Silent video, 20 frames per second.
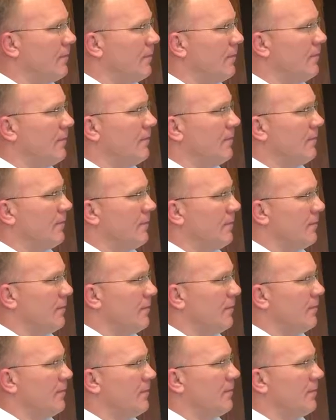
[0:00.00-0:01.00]

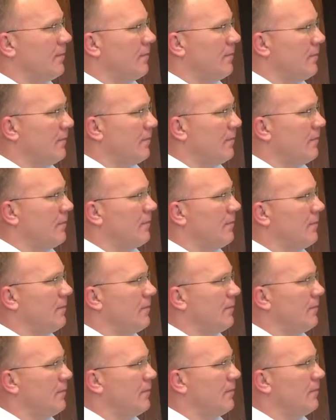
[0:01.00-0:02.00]

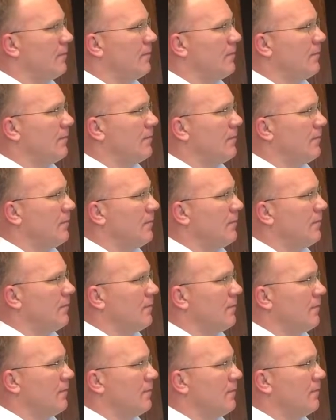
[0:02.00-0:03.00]

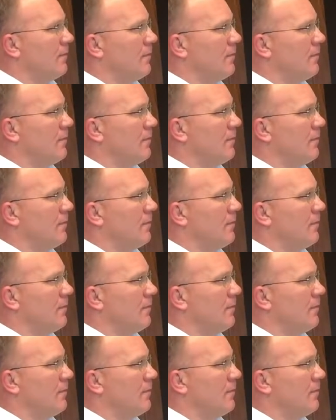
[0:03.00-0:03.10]
(silent)